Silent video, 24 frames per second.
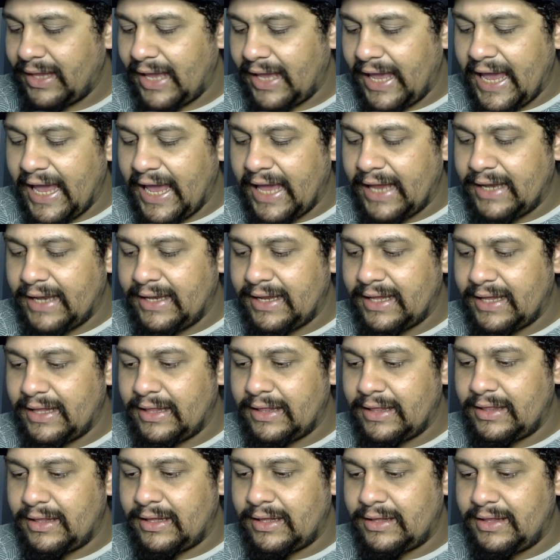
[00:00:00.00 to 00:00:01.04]
And
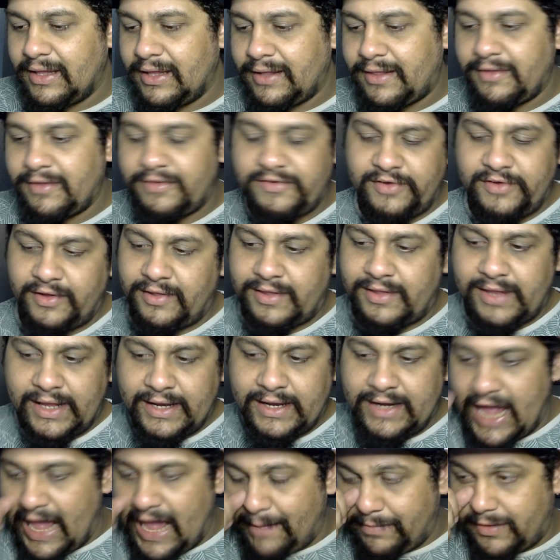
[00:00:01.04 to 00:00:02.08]
this is just
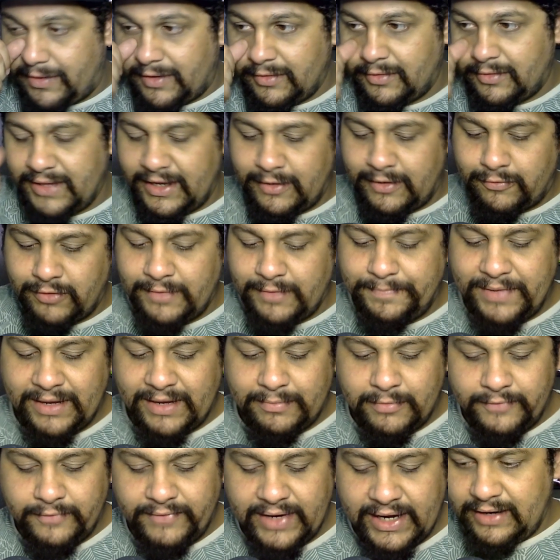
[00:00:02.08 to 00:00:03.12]
an absolutely gripping
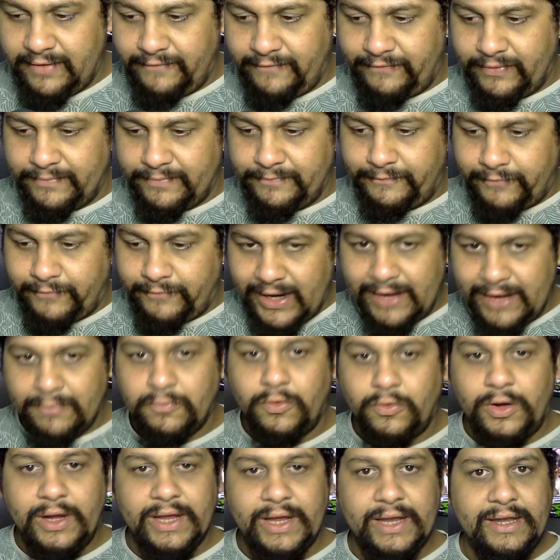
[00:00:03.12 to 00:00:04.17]
movie from frame
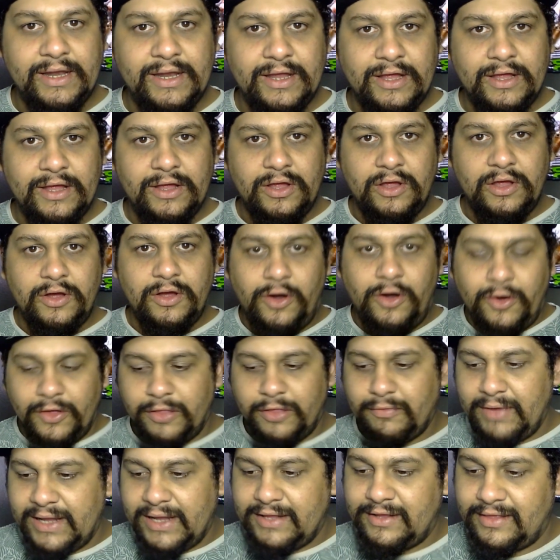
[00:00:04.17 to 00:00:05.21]
one all
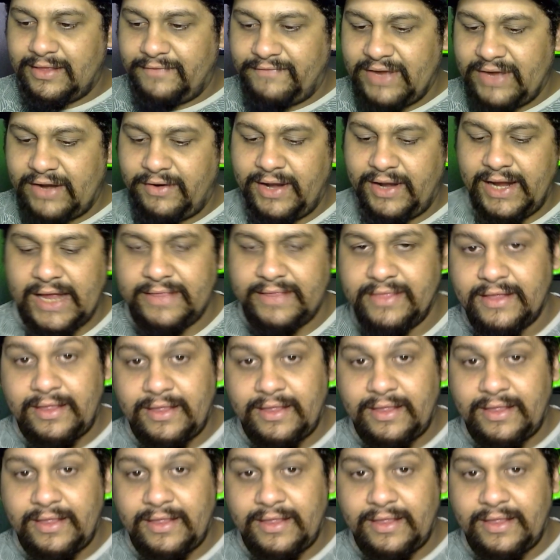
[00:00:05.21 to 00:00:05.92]
the way to the very end.